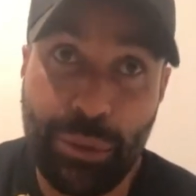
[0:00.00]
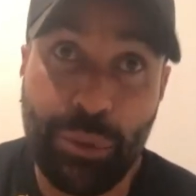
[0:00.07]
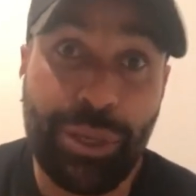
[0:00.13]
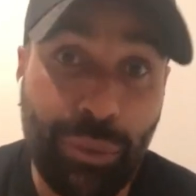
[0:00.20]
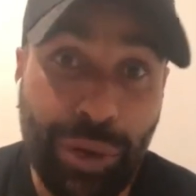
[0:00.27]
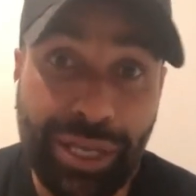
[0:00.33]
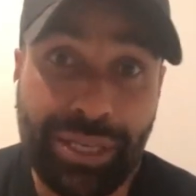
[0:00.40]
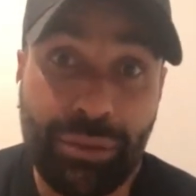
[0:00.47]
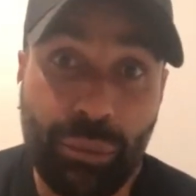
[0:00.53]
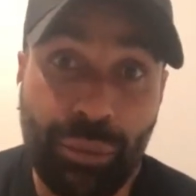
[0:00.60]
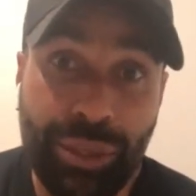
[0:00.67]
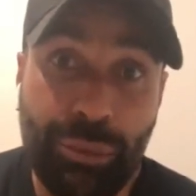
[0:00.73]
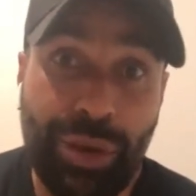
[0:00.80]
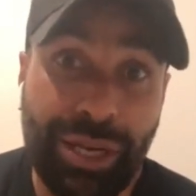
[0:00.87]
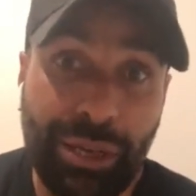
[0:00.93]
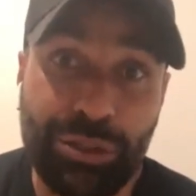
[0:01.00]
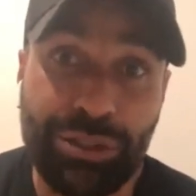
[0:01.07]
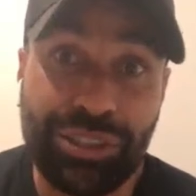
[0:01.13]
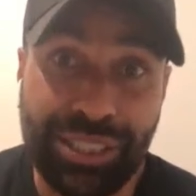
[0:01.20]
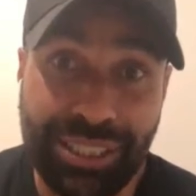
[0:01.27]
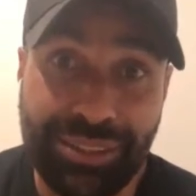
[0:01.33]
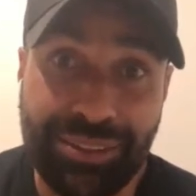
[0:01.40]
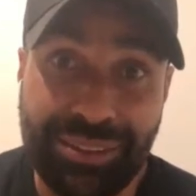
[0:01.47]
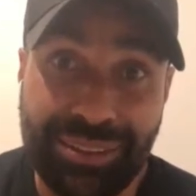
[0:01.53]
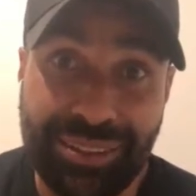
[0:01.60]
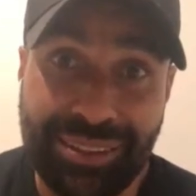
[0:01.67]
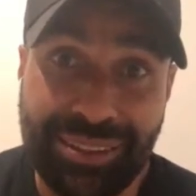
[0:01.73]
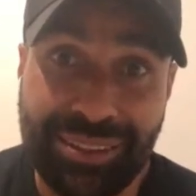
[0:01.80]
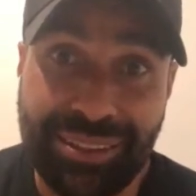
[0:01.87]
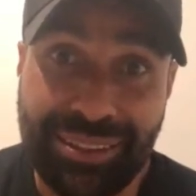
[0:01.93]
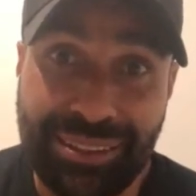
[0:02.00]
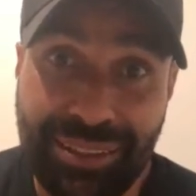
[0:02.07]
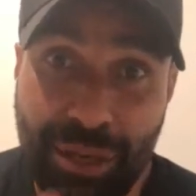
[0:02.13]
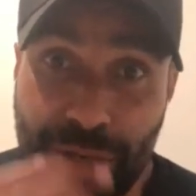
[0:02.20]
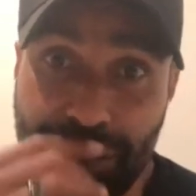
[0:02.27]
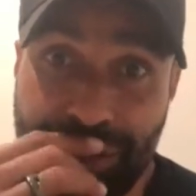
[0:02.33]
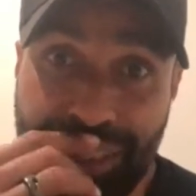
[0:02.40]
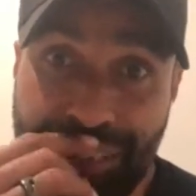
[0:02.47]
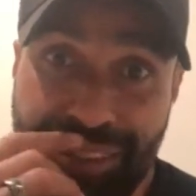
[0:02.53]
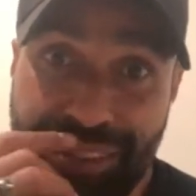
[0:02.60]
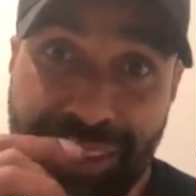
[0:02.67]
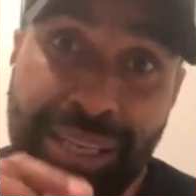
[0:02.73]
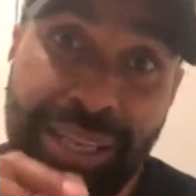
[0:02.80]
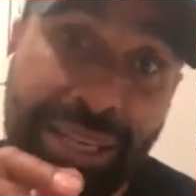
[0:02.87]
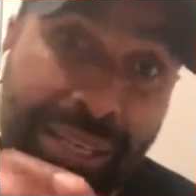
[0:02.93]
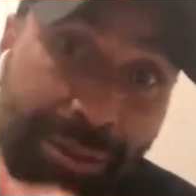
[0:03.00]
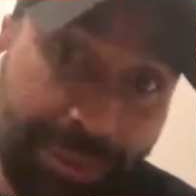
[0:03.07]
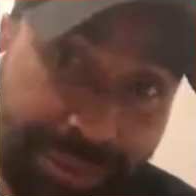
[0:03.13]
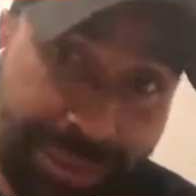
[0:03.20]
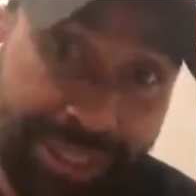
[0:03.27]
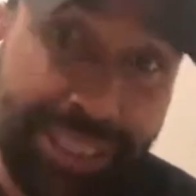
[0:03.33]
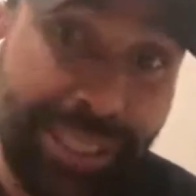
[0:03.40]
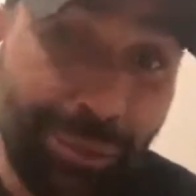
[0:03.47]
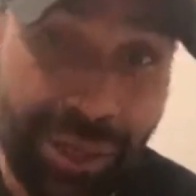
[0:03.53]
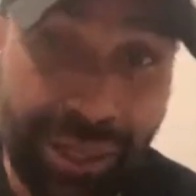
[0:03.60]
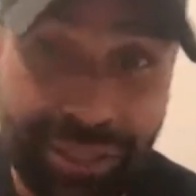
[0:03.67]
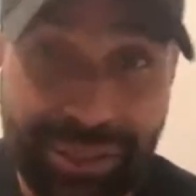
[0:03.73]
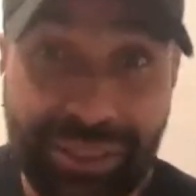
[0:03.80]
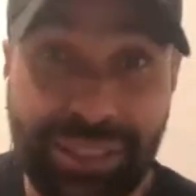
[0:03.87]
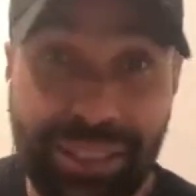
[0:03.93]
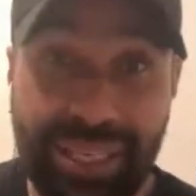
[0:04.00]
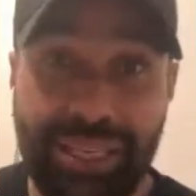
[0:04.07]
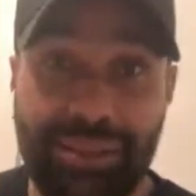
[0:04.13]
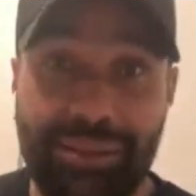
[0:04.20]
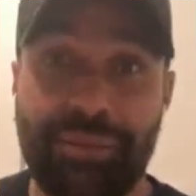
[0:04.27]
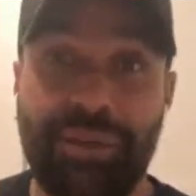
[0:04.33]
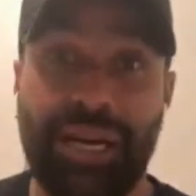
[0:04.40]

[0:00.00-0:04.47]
Yeah, we won 06, 07. Sydney won.